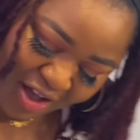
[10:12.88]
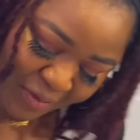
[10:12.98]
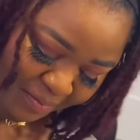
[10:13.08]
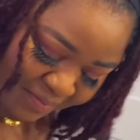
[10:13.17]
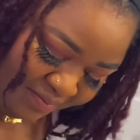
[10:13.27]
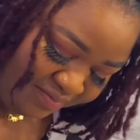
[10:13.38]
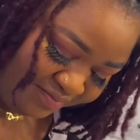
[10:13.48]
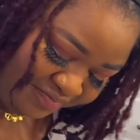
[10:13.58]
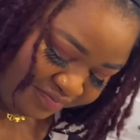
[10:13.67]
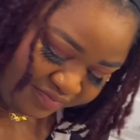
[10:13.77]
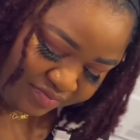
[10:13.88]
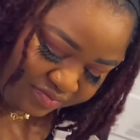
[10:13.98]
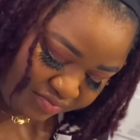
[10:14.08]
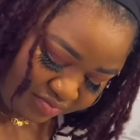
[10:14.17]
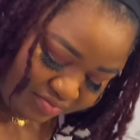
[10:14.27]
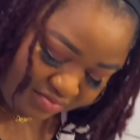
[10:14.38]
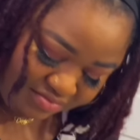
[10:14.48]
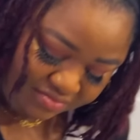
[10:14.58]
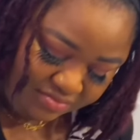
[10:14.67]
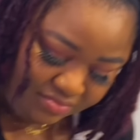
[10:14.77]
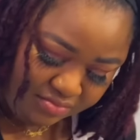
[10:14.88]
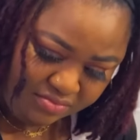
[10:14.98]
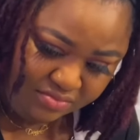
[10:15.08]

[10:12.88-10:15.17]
I, I, your fingers before I have.